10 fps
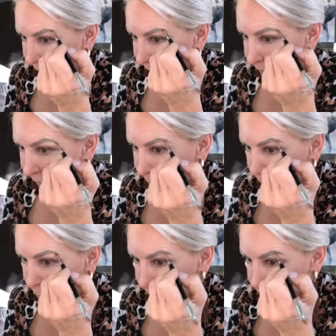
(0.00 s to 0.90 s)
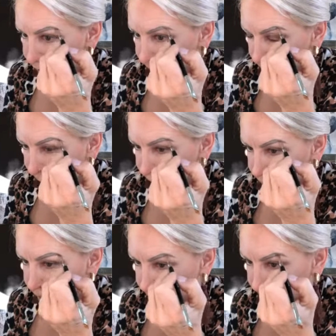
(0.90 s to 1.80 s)
last night was watching
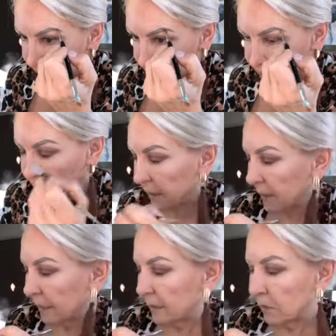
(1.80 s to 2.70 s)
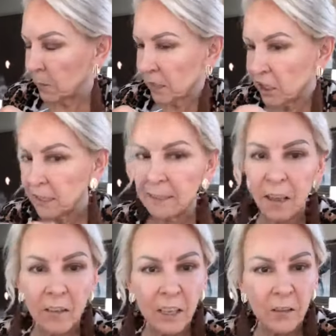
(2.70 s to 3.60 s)
Bachelorette and she texted me and she says,
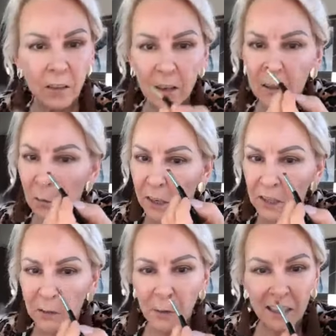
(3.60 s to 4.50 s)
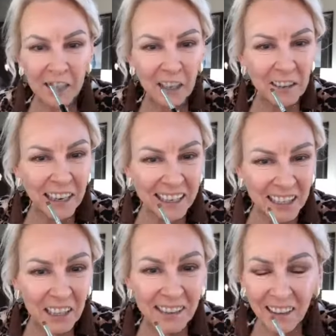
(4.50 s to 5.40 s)
Elvie, you've got to watch The Bachelorette.
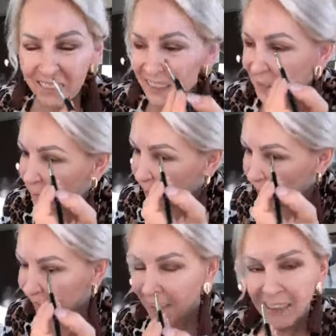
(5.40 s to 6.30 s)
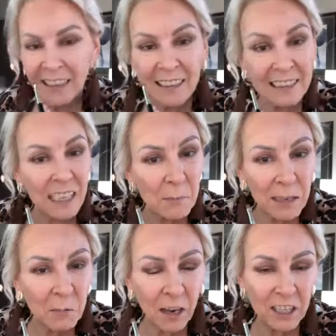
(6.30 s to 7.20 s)
You'll love it. Does
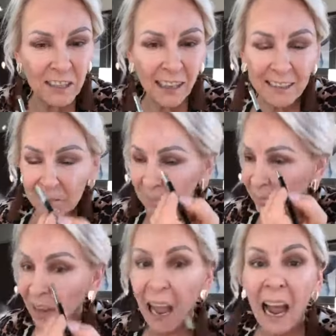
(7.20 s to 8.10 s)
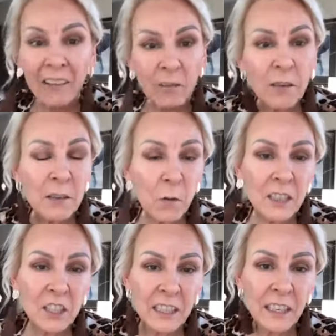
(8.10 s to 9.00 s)
anybody watch that? I've only
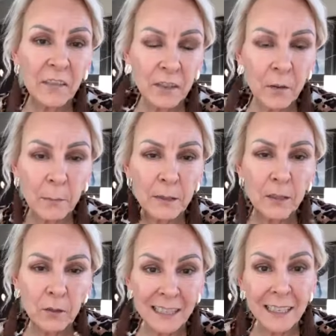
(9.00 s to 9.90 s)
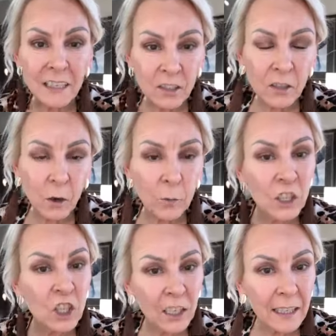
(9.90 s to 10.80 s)
watched it a few episodes years ago
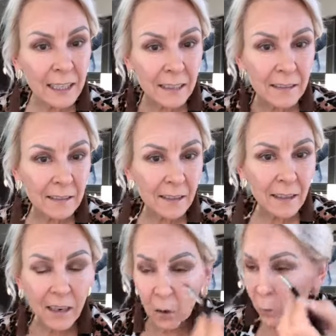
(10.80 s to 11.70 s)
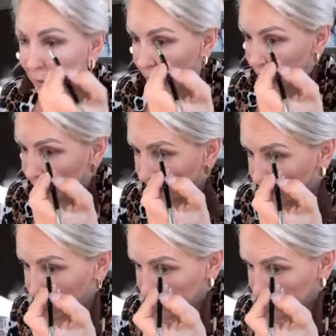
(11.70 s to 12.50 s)
when Jillian was on. Do you remember